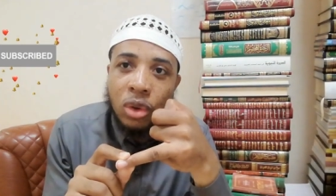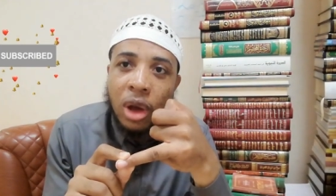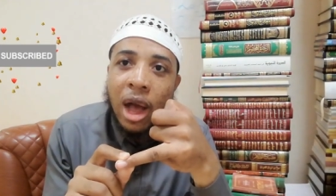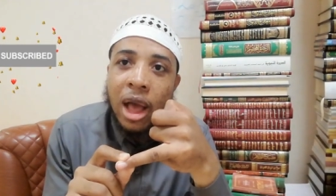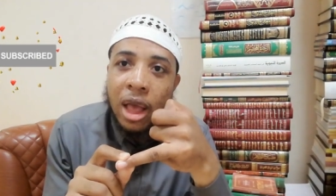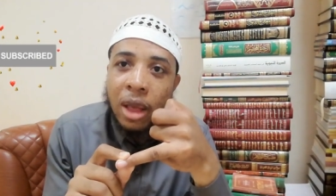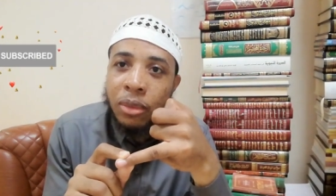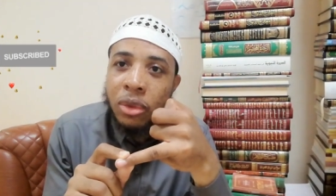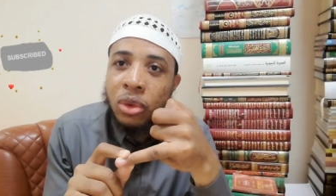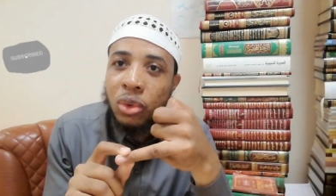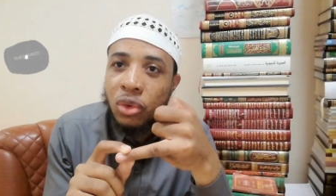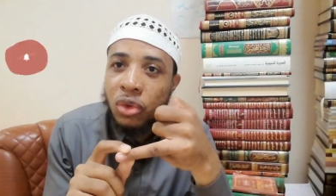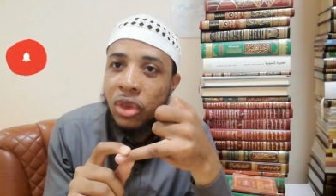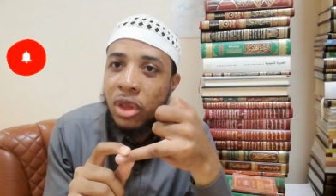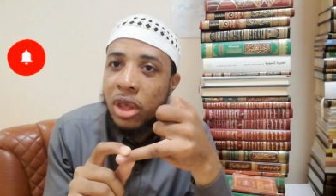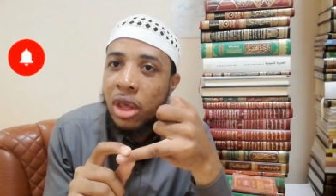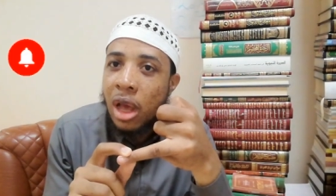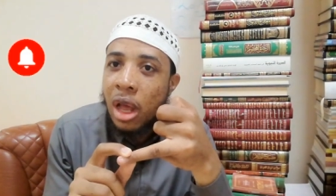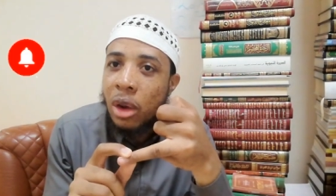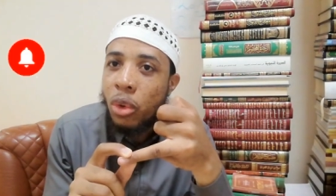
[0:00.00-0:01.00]
all what you
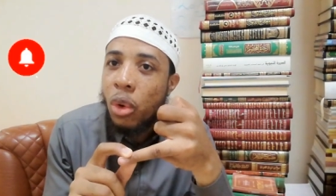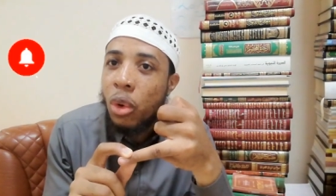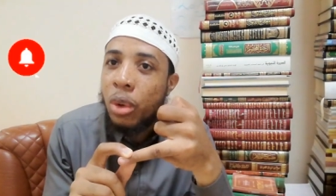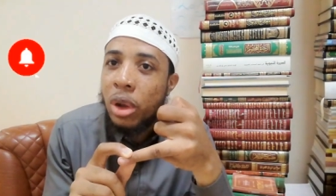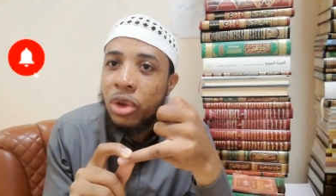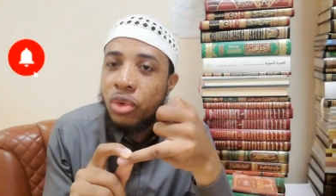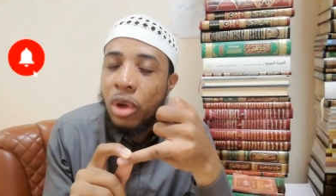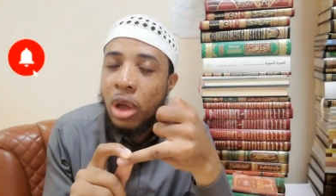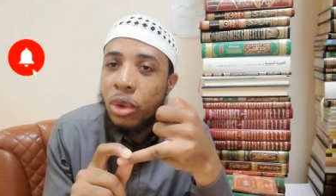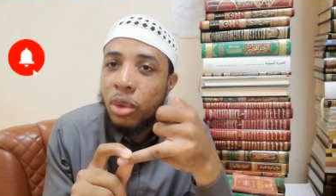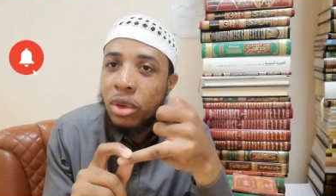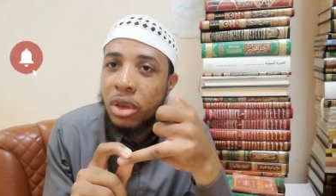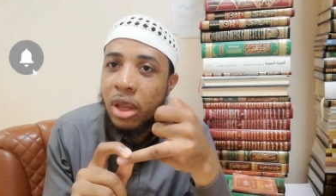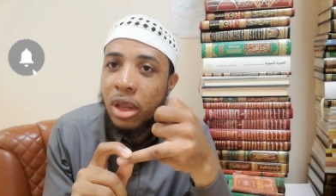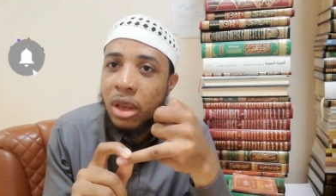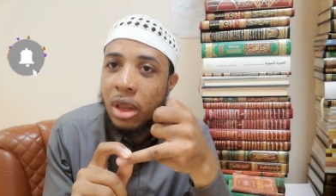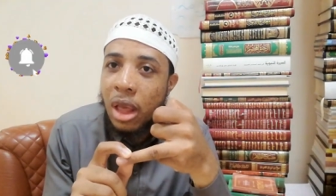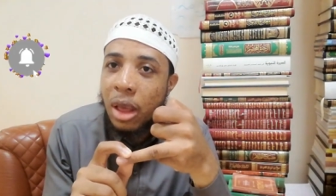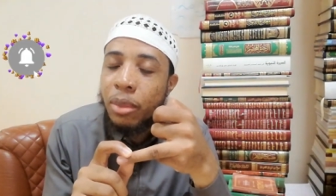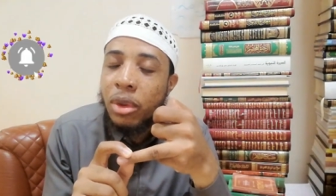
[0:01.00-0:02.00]
are able to see and all
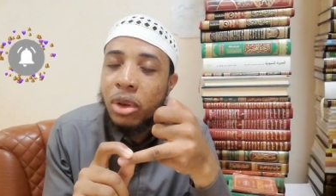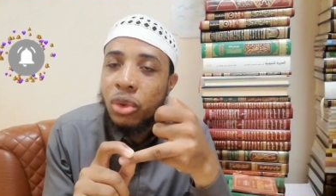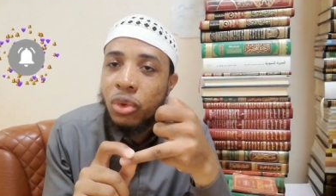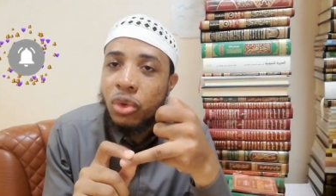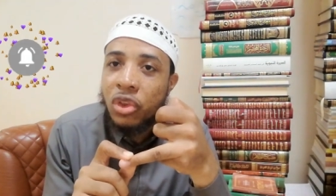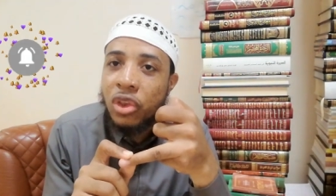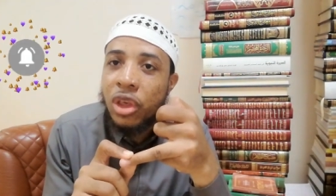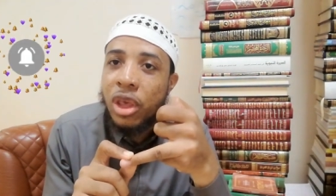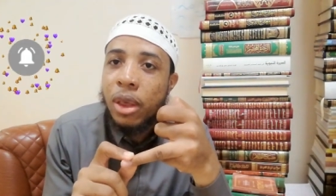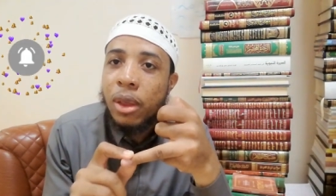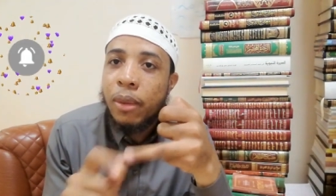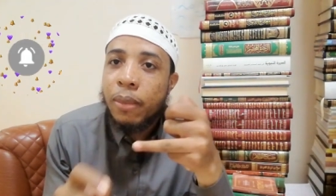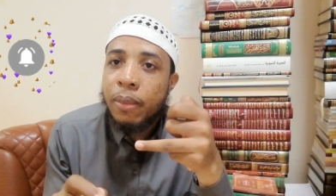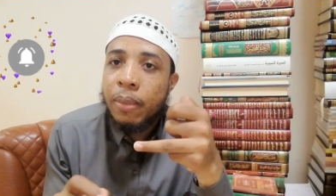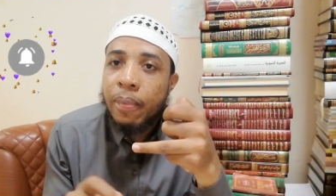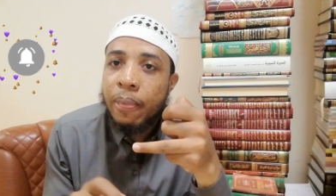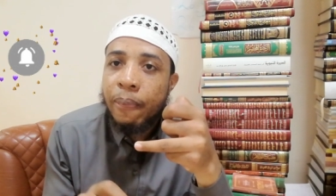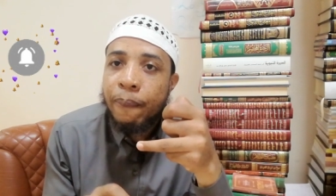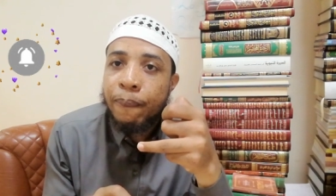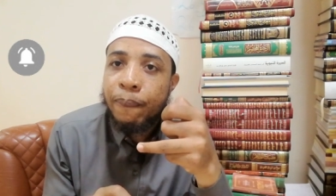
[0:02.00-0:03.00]
what you are not able
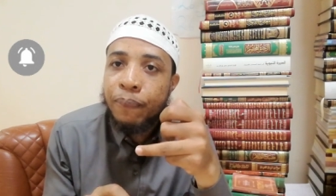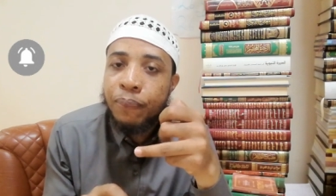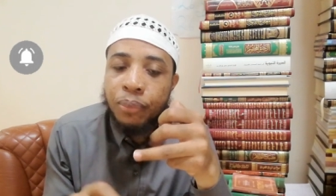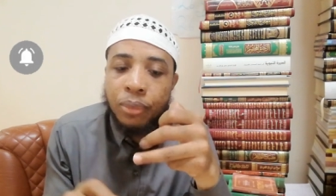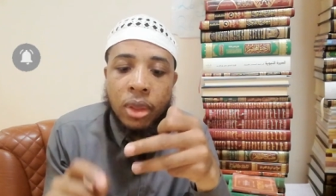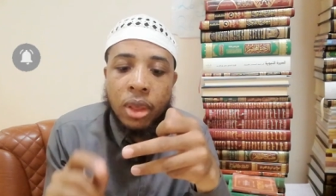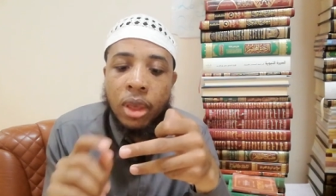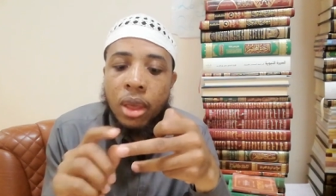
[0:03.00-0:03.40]
to see.